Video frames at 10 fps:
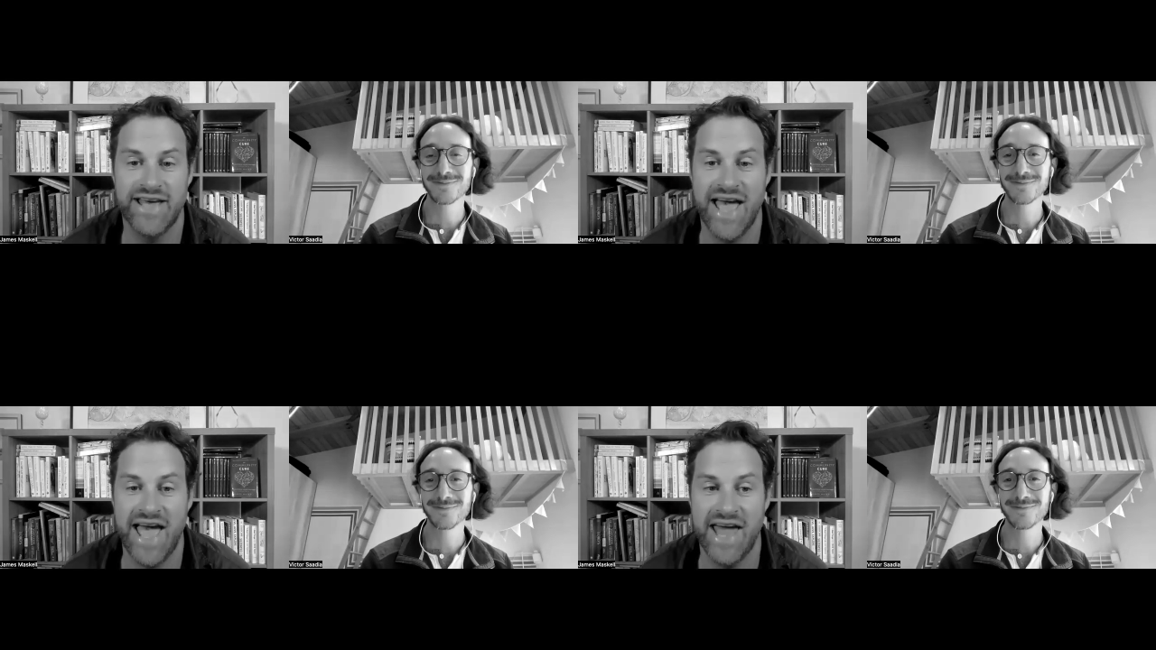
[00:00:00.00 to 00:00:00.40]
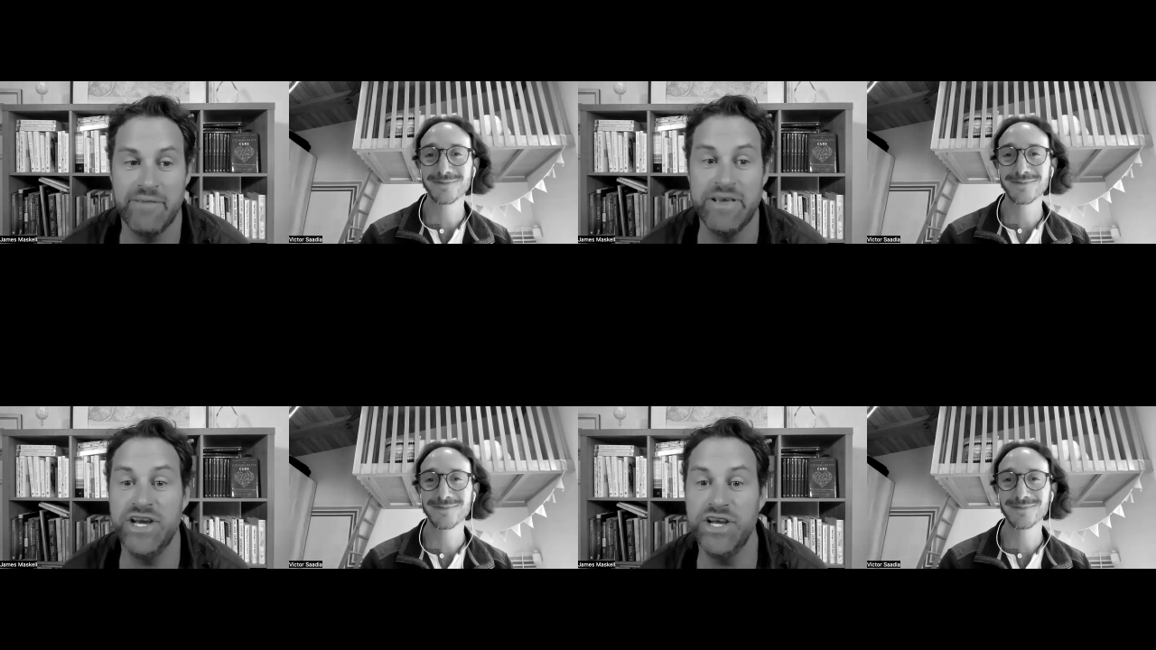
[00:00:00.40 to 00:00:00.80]

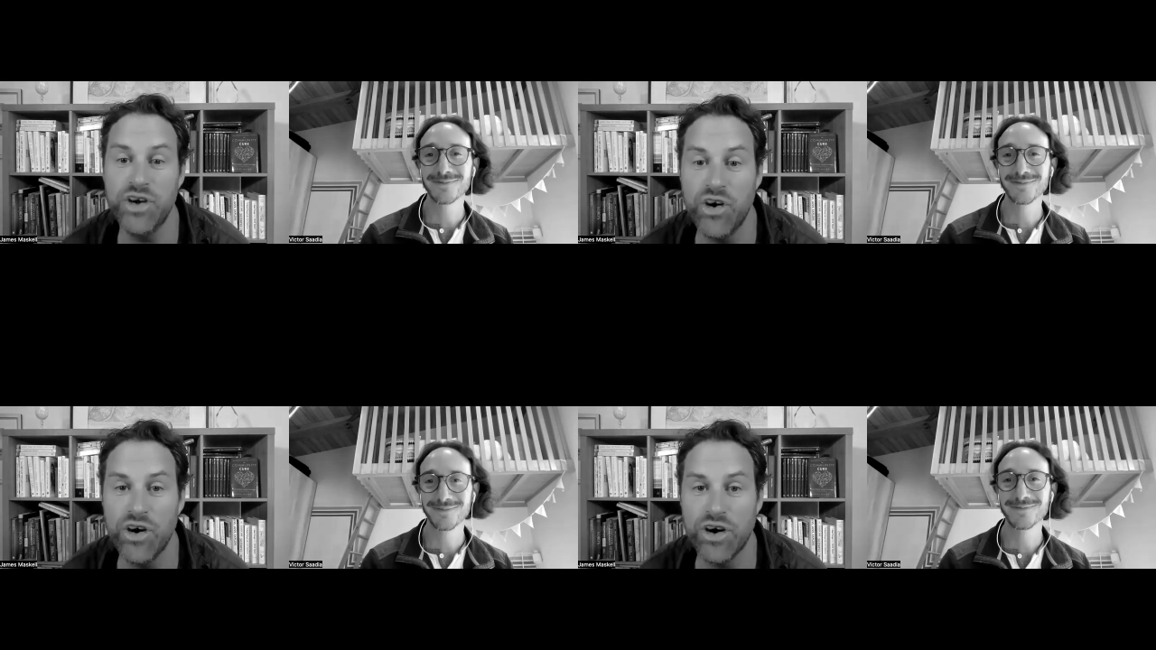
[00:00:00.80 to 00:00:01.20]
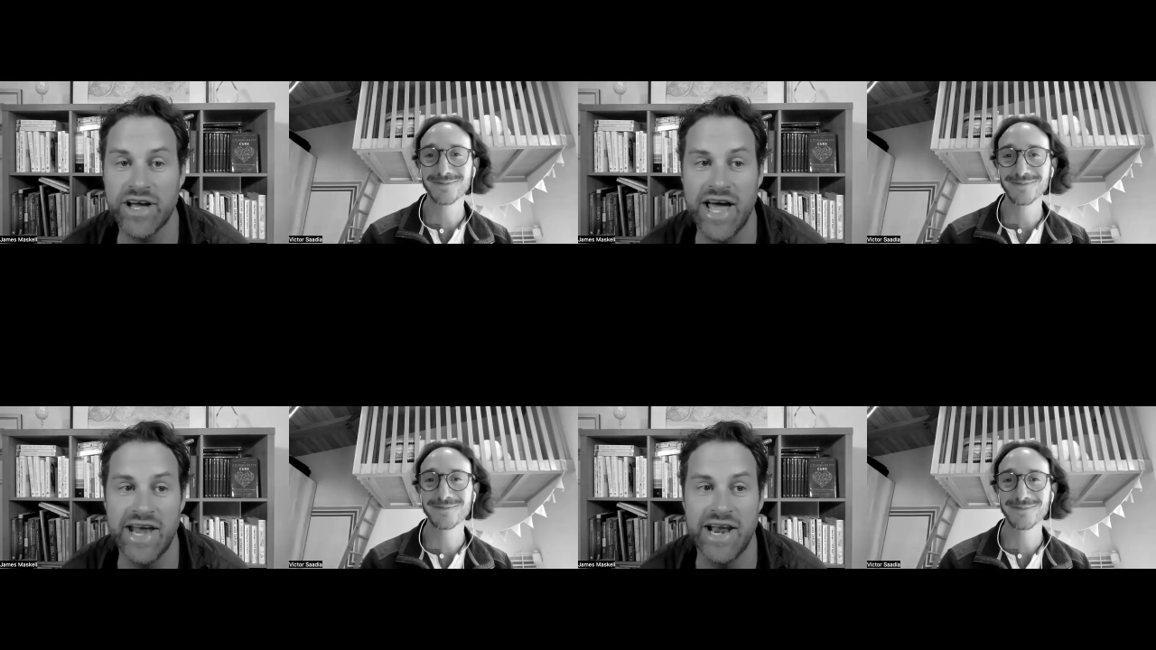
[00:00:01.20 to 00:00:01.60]
Speaker 1: and I'm in New
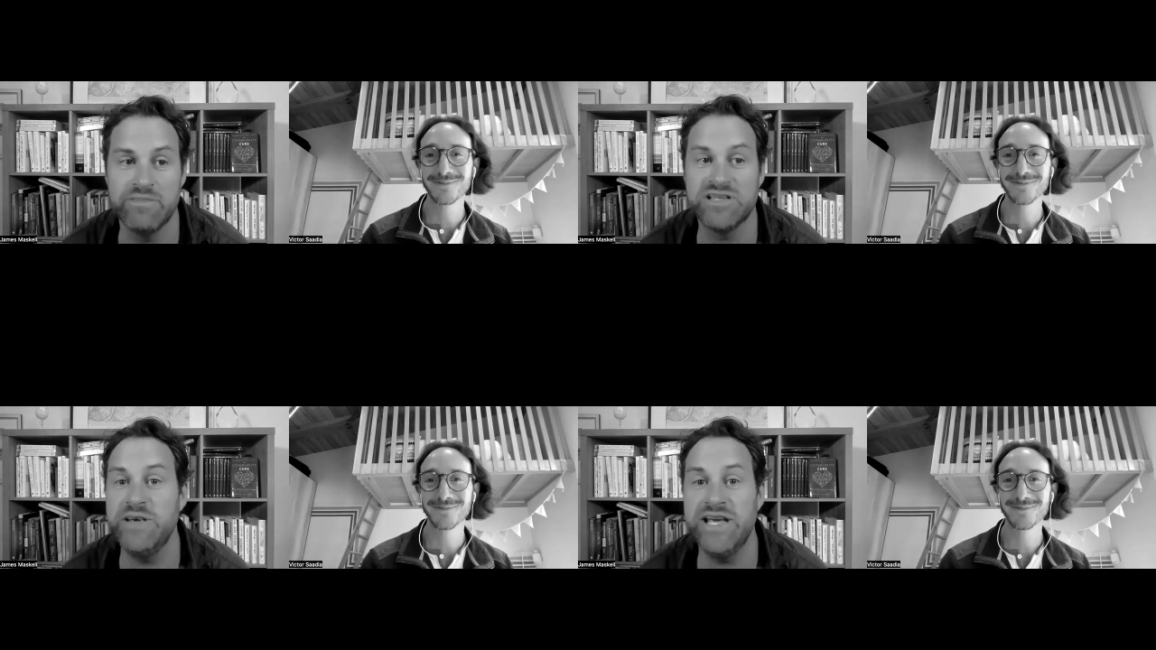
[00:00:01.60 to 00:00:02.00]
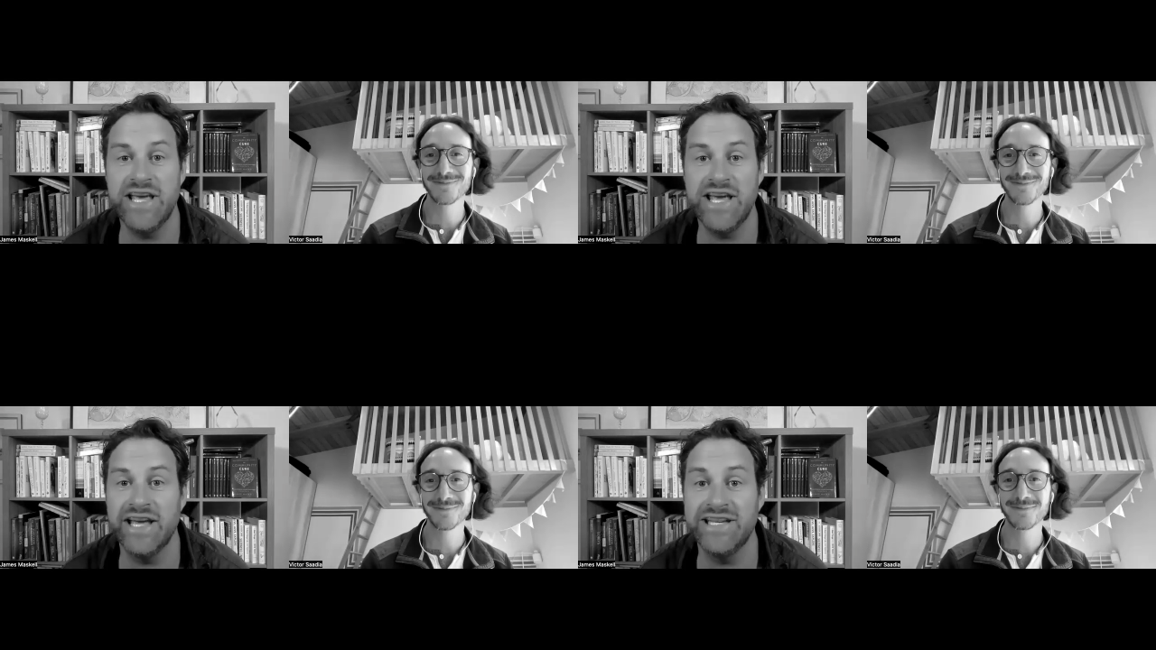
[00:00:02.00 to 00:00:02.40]
York and I'm
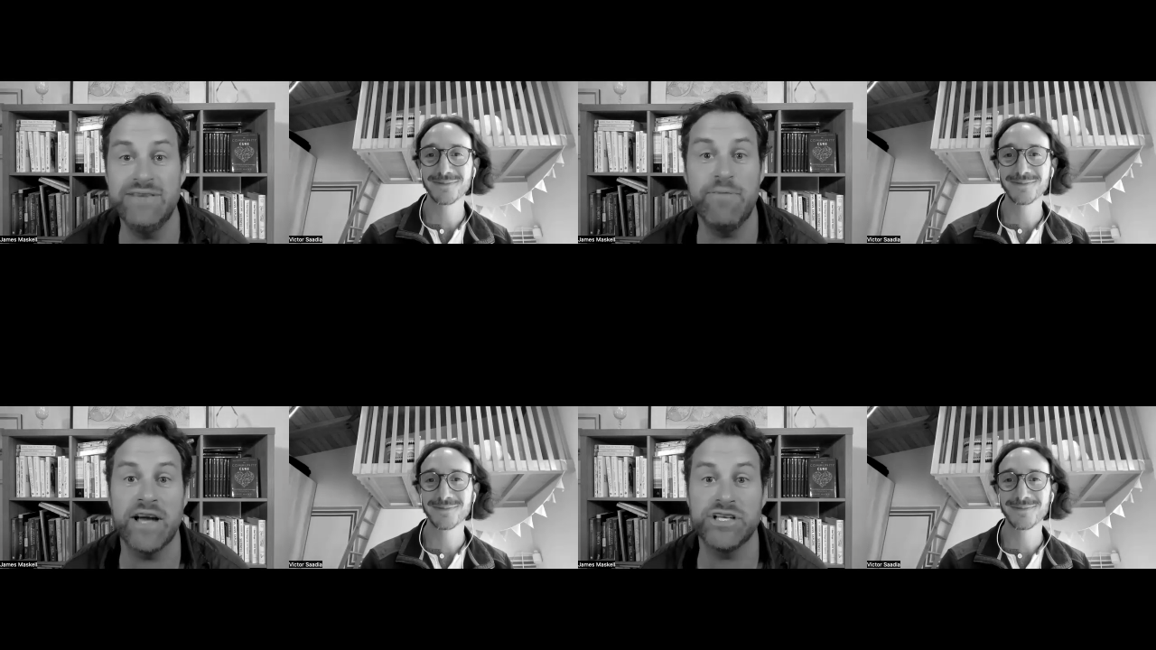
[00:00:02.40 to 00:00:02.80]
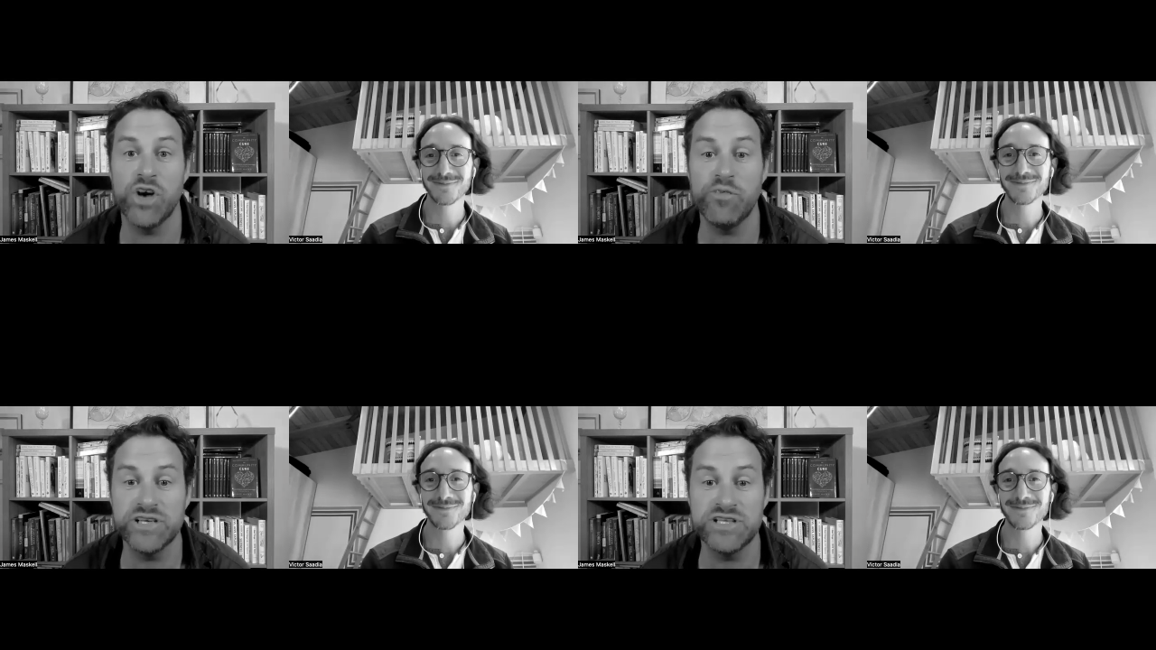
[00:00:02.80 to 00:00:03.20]
speaking and Deepak
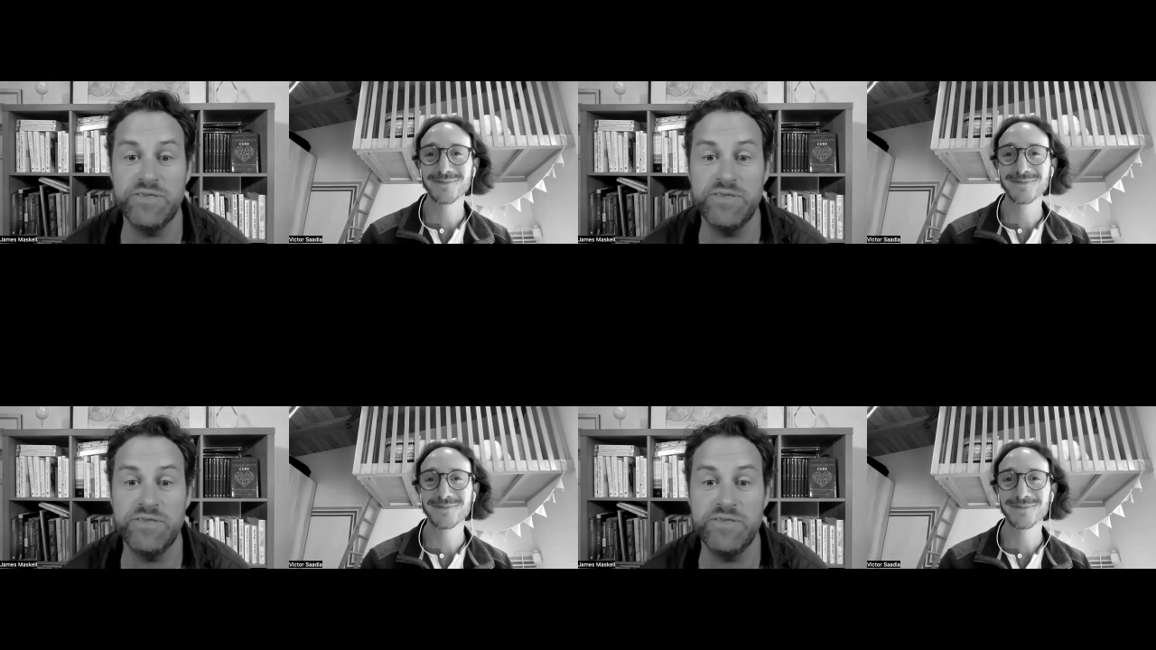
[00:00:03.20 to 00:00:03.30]
Chopra's